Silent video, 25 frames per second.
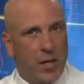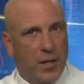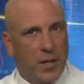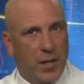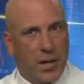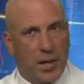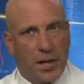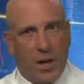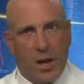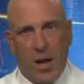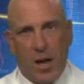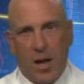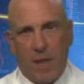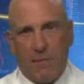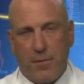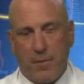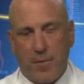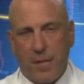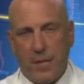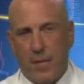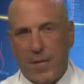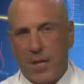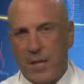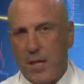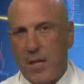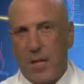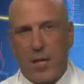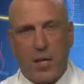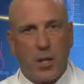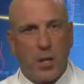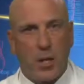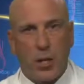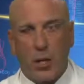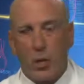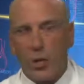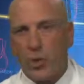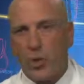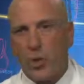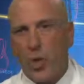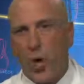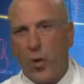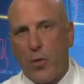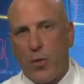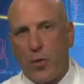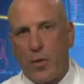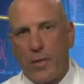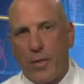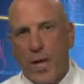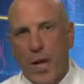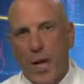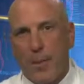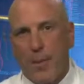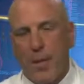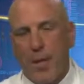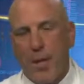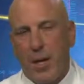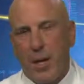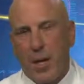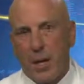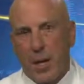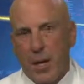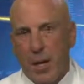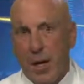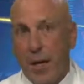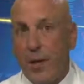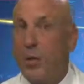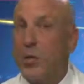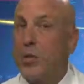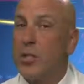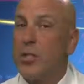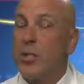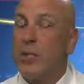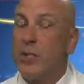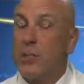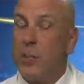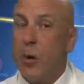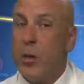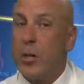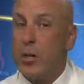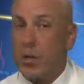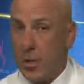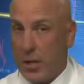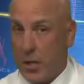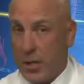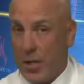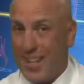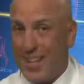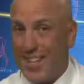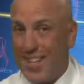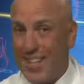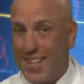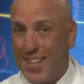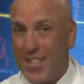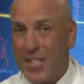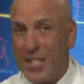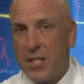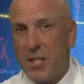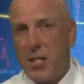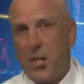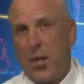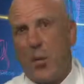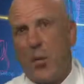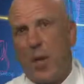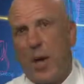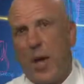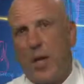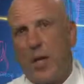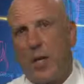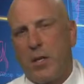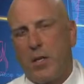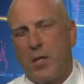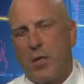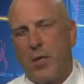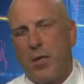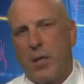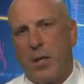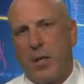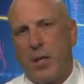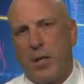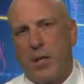in their office that they can use all the time. And there's, fortunately, an easier way to do